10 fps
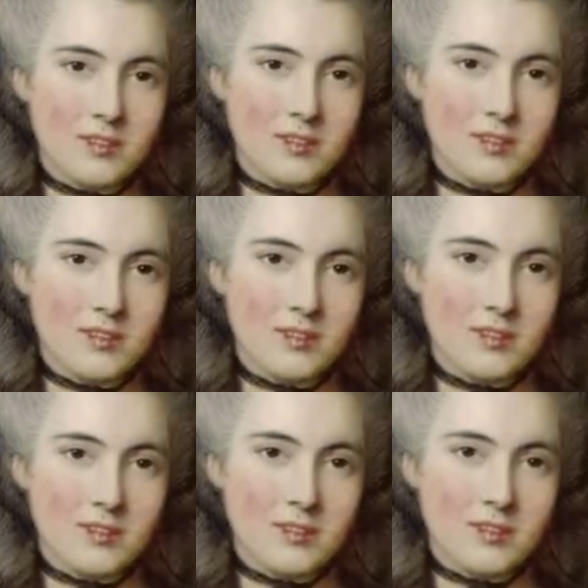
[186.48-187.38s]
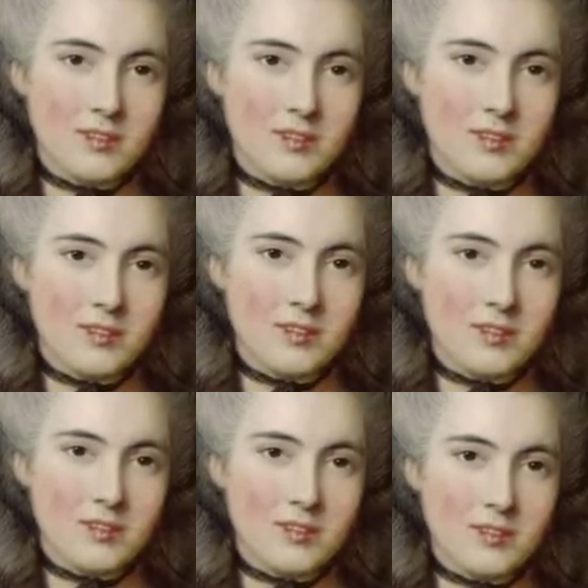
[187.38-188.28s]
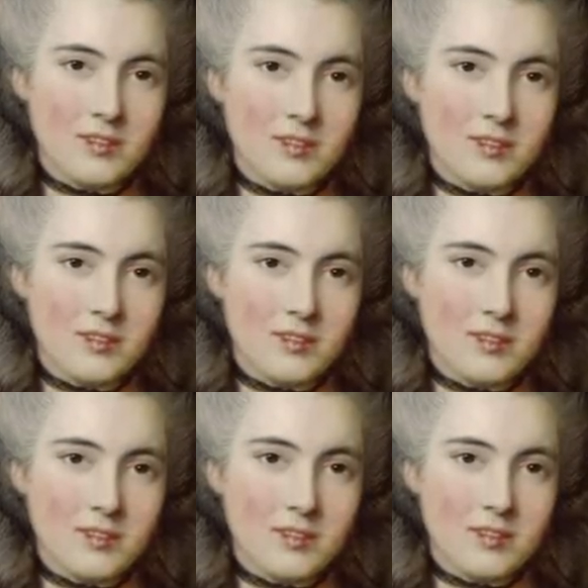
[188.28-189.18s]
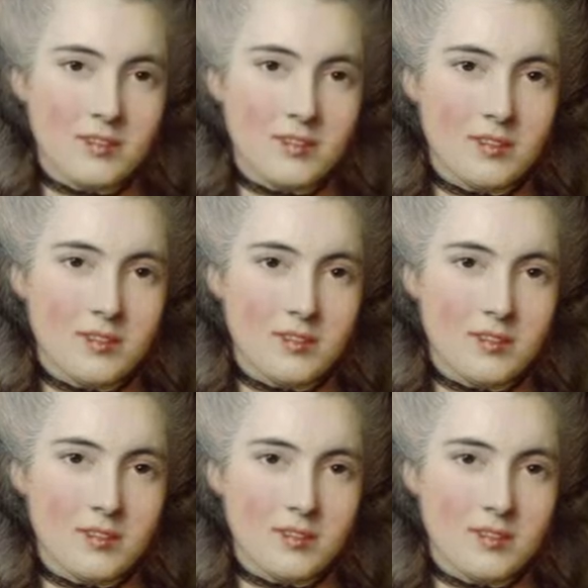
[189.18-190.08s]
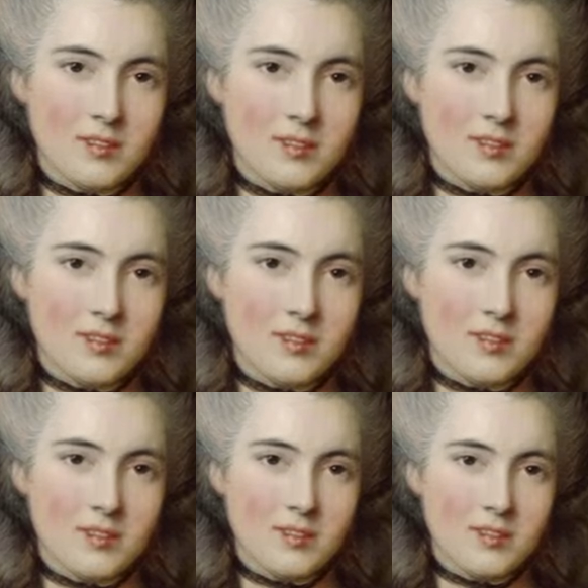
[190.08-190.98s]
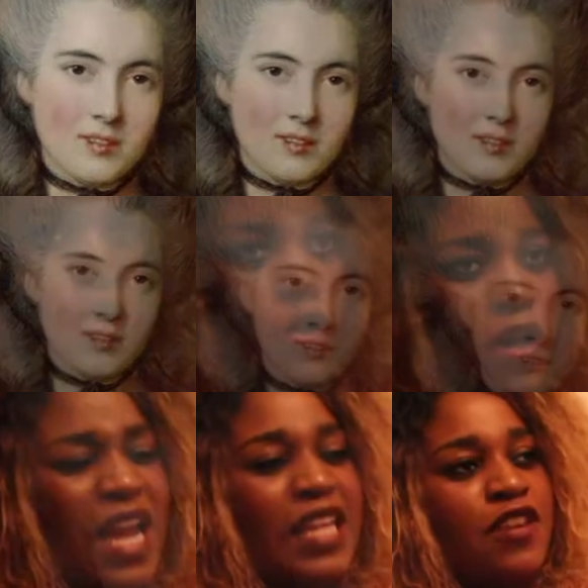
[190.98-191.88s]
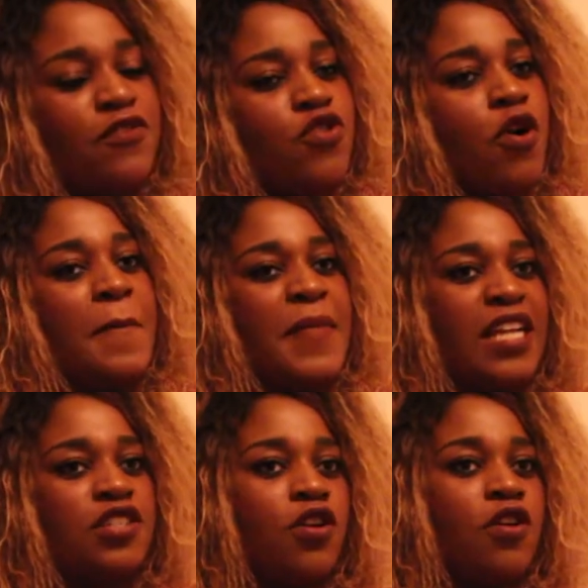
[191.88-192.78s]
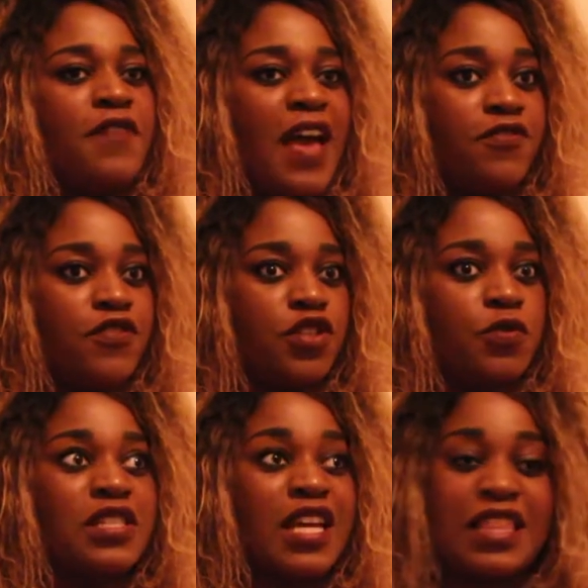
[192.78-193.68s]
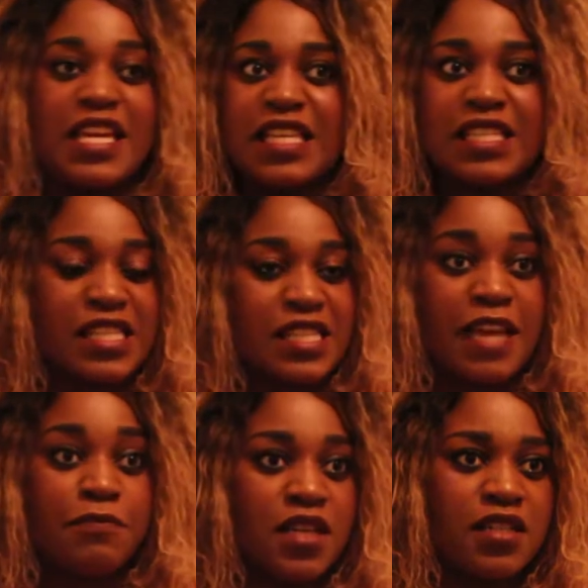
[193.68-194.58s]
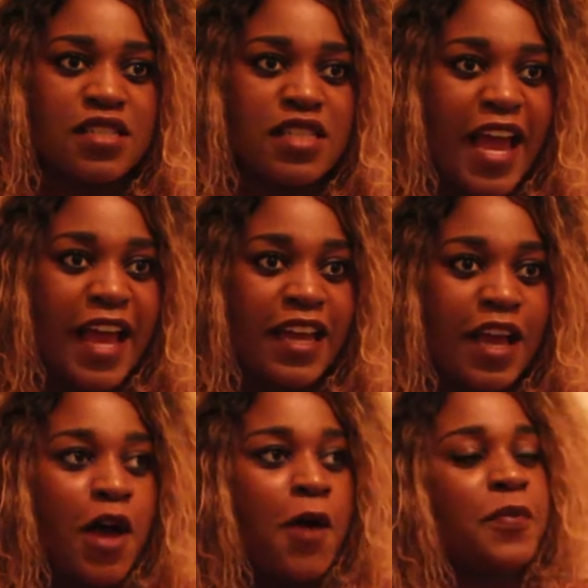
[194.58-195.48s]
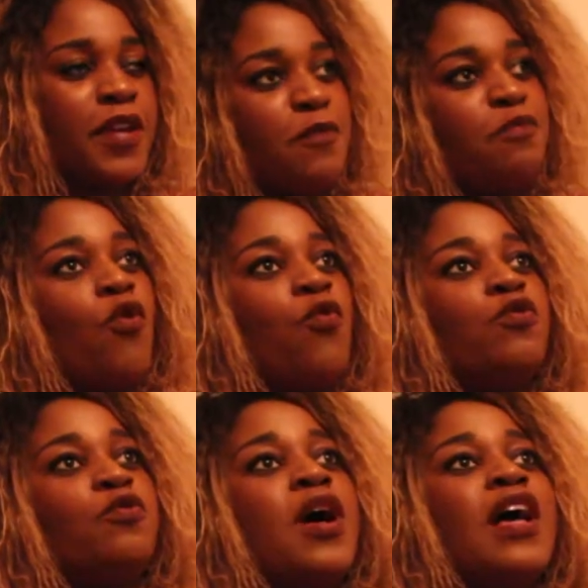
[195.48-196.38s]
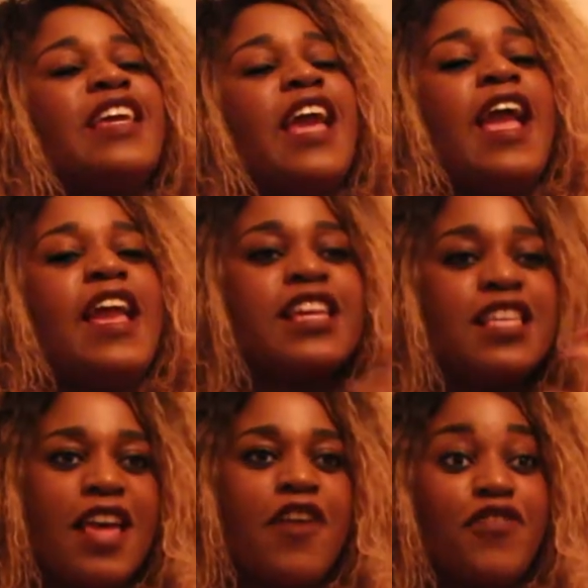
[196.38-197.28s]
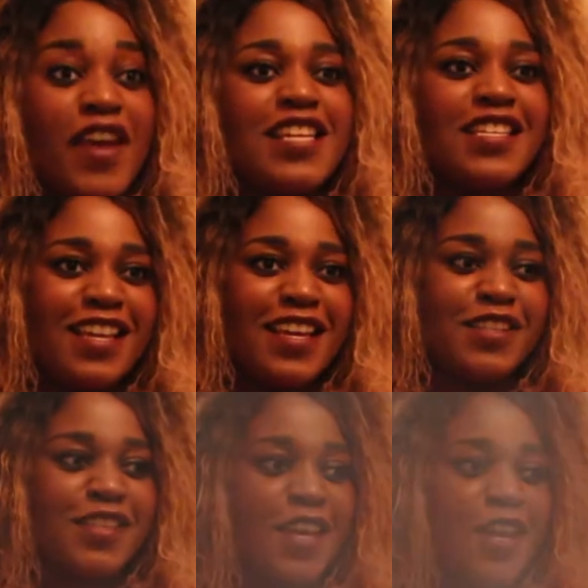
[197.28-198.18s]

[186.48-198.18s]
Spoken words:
no, it was literally people going through a lot to look like they've not made a lot of effort, which I think is the same thing today. People will cake their faces